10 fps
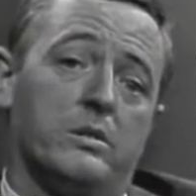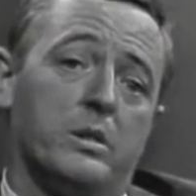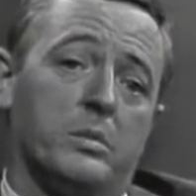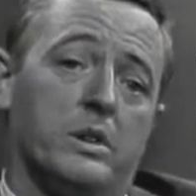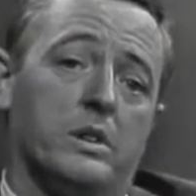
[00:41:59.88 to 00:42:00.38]

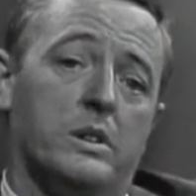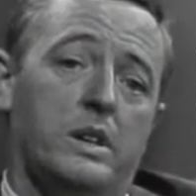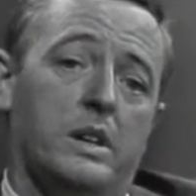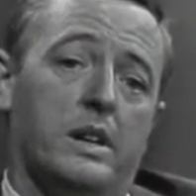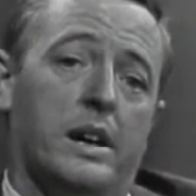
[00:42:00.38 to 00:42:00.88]
criminal
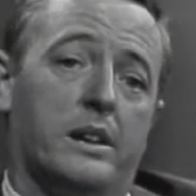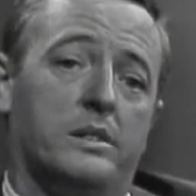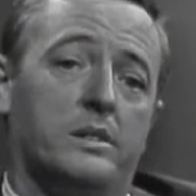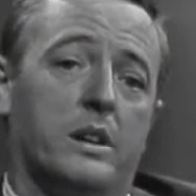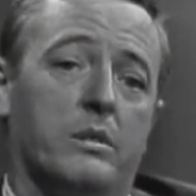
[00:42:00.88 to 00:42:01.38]
as
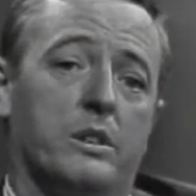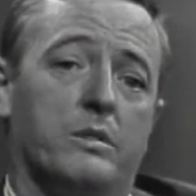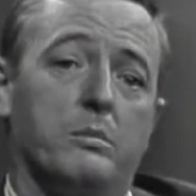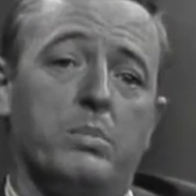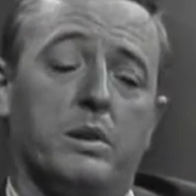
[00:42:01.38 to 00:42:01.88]
distinguished
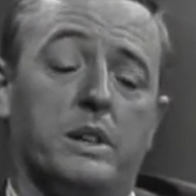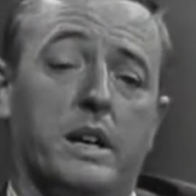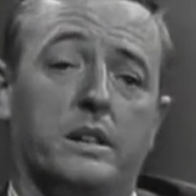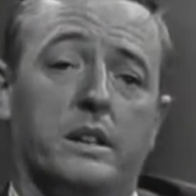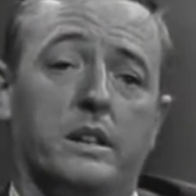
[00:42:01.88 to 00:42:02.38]
from
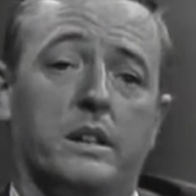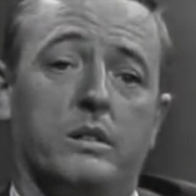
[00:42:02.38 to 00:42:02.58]
protecting the